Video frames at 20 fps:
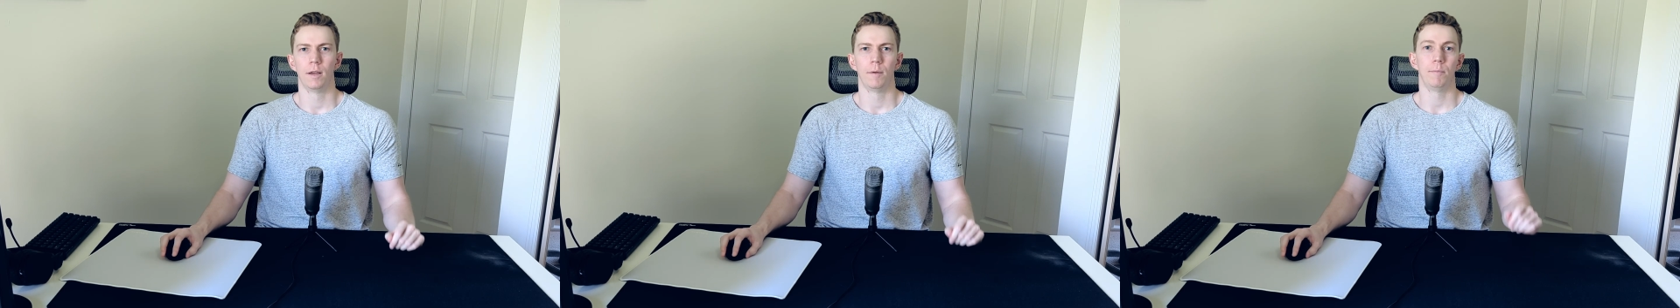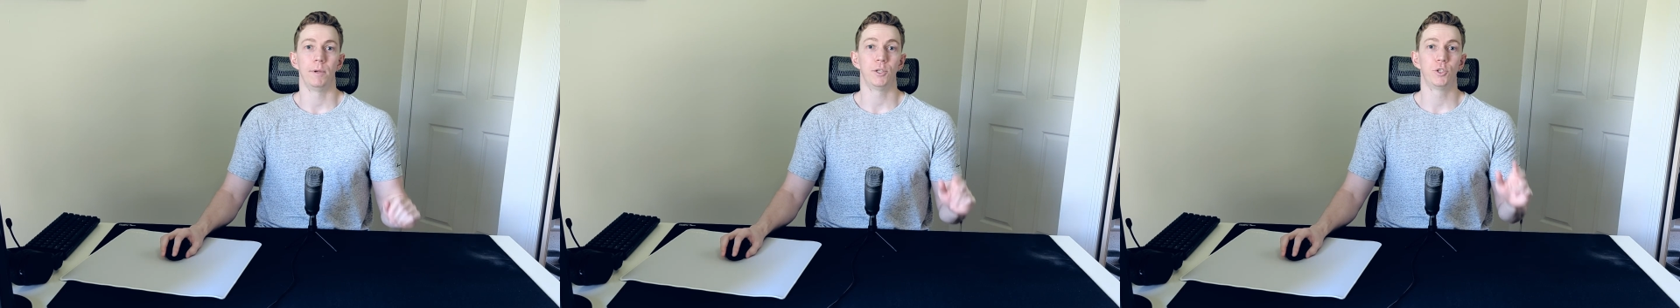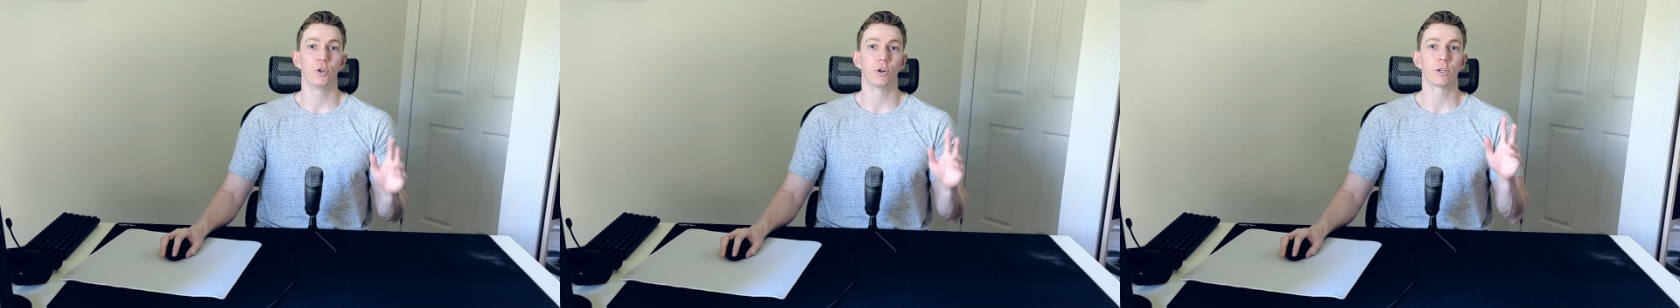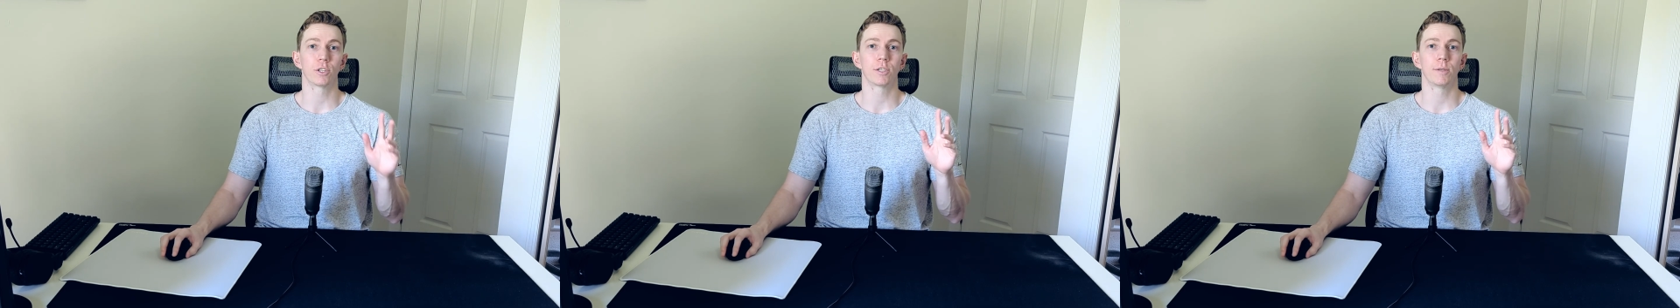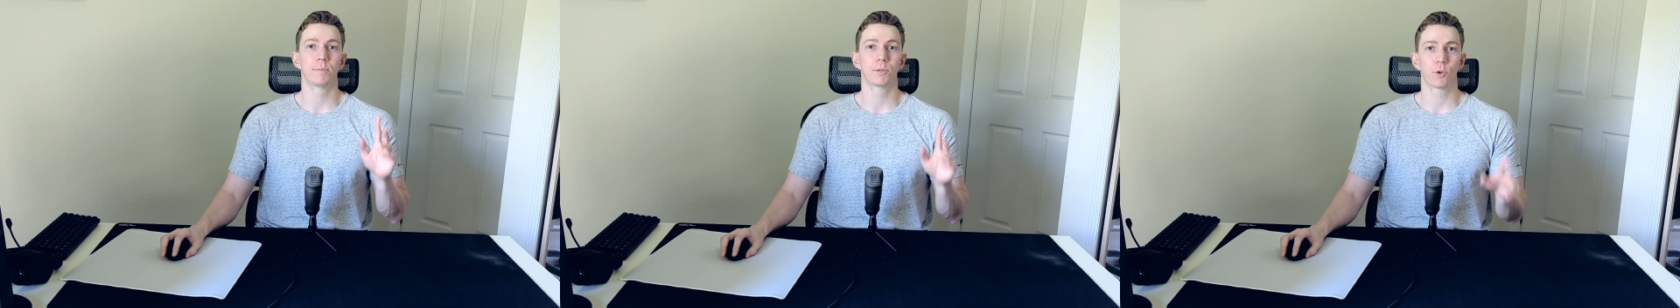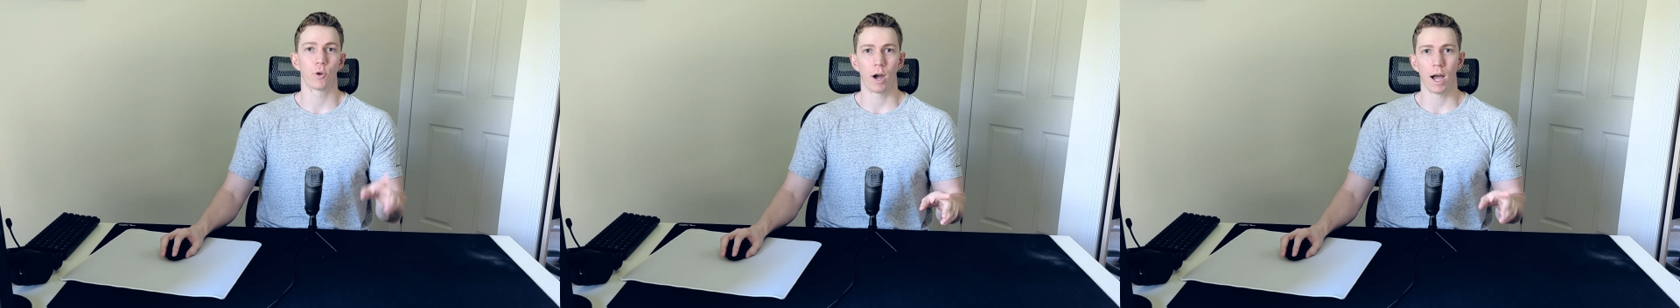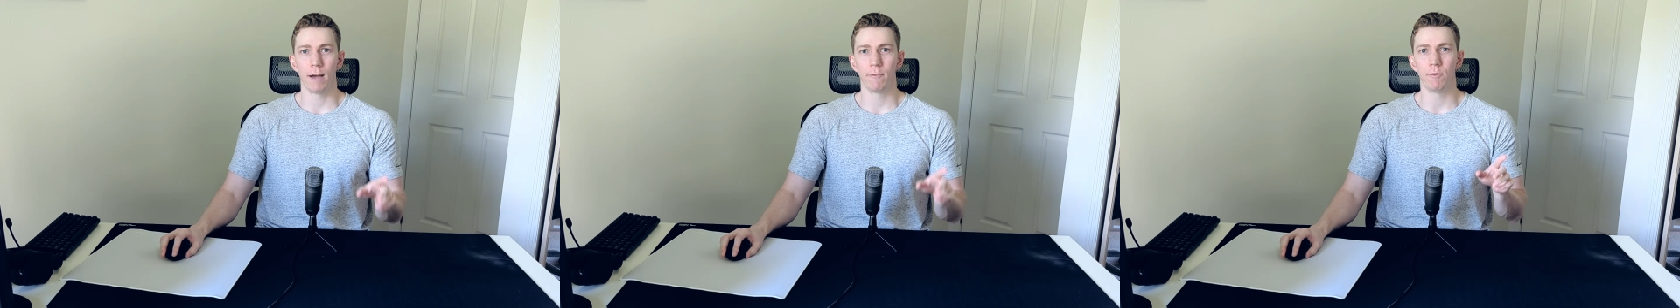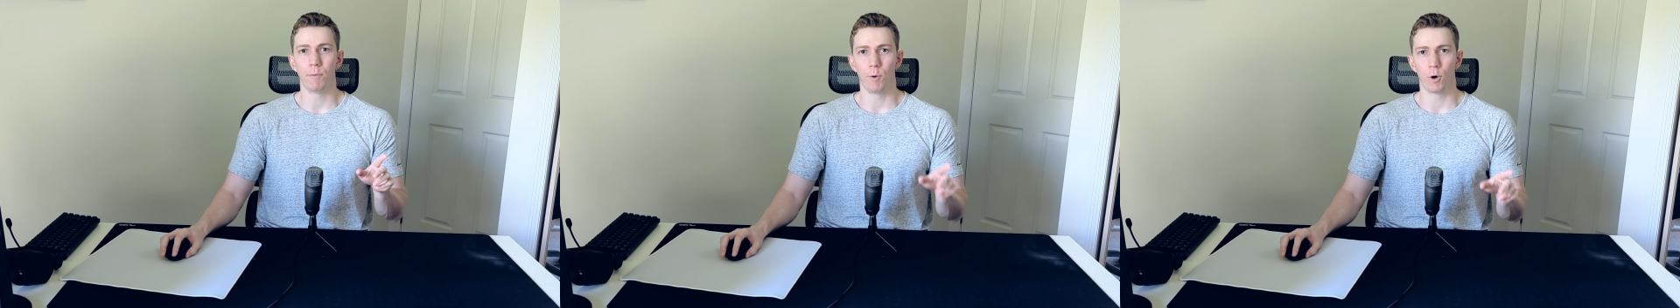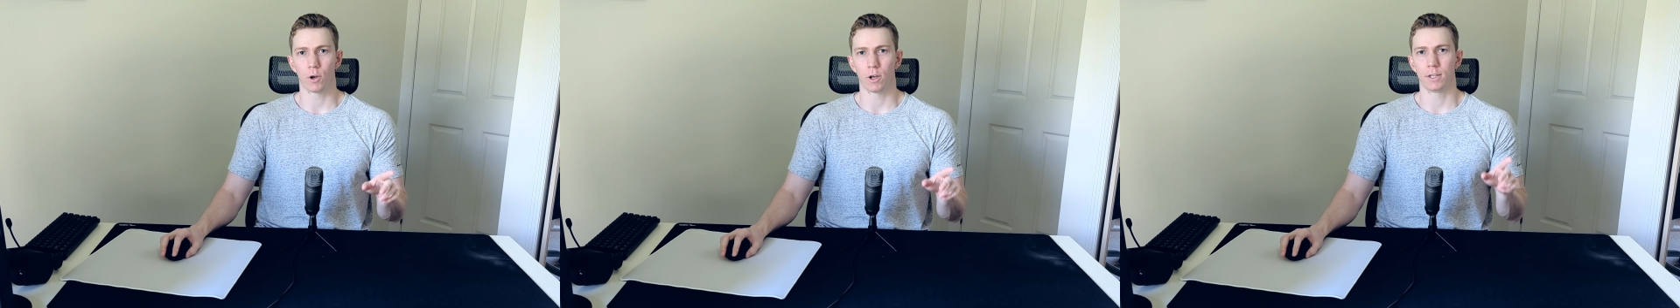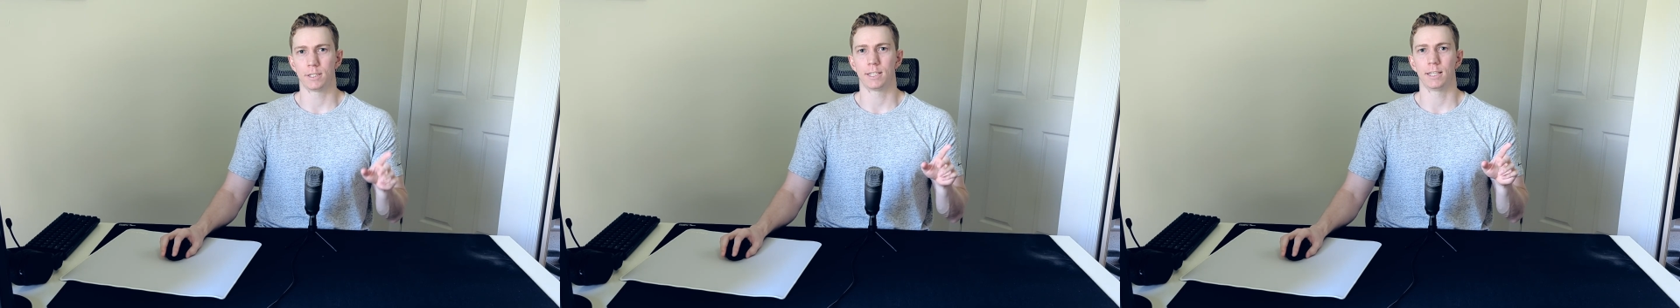Be sure to subscribe for
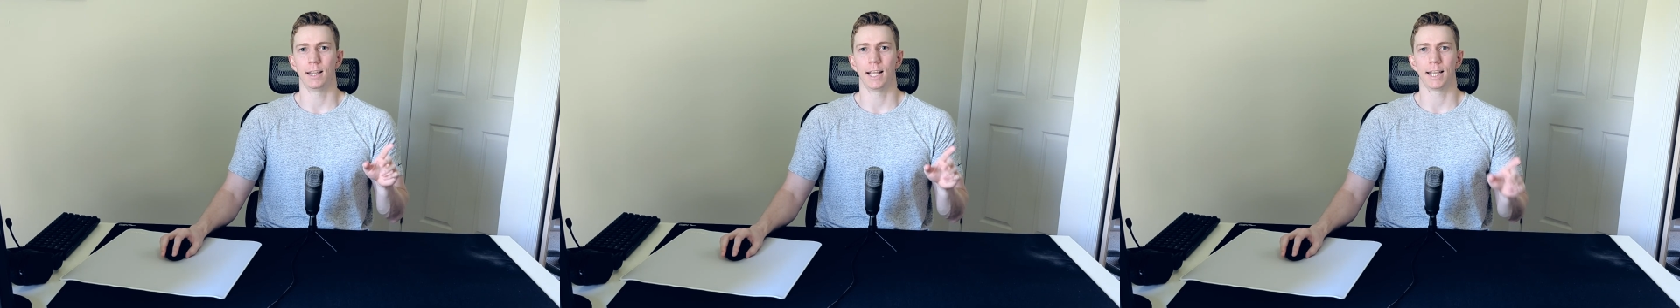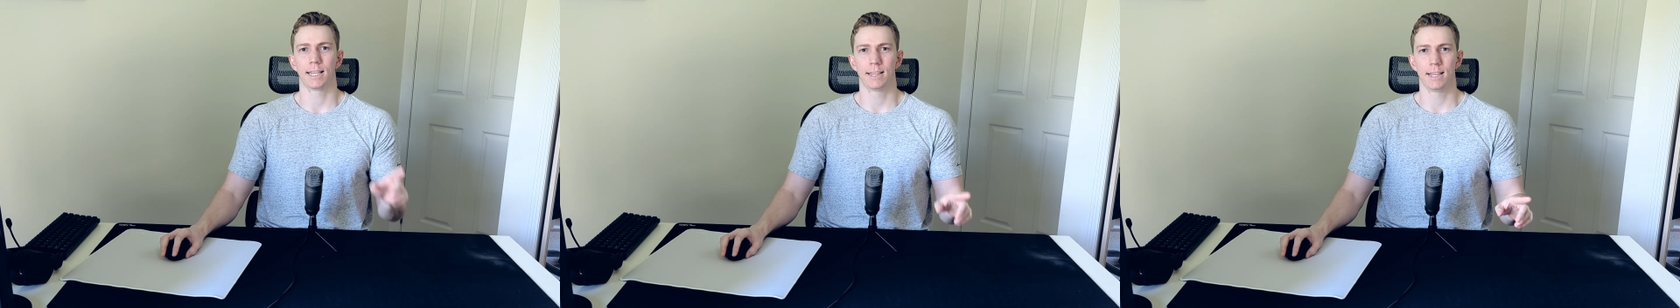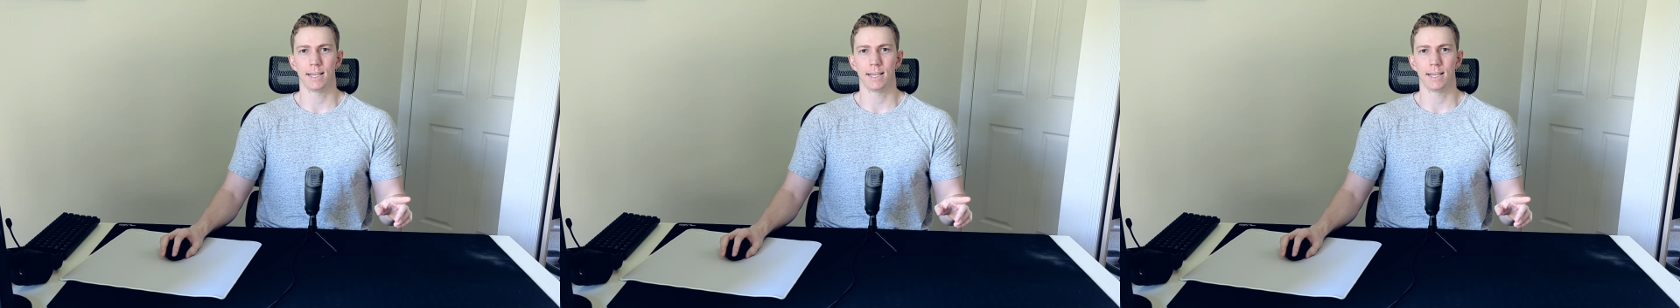more content like